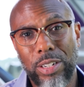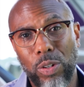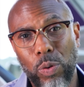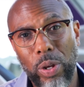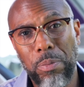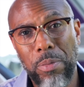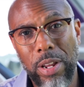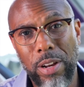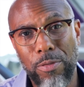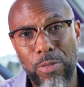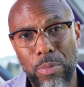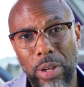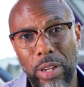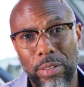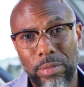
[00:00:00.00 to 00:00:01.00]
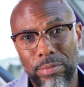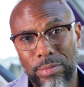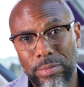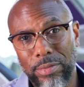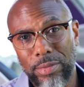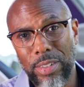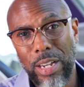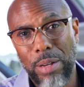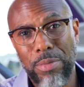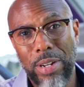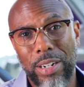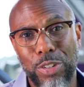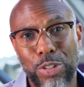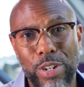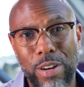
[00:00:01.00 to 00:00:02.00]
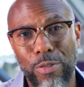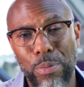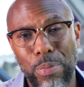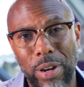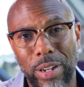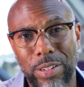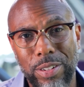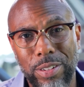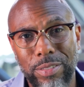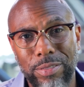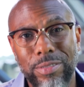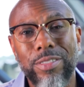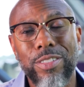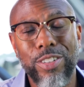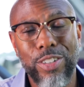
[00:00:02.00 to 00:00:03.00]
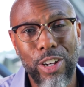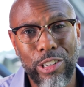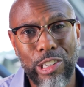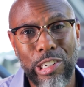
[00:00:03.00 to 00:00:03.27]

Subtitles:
a quick minute for me. I'm Dr. Jeffrey Butts. Talk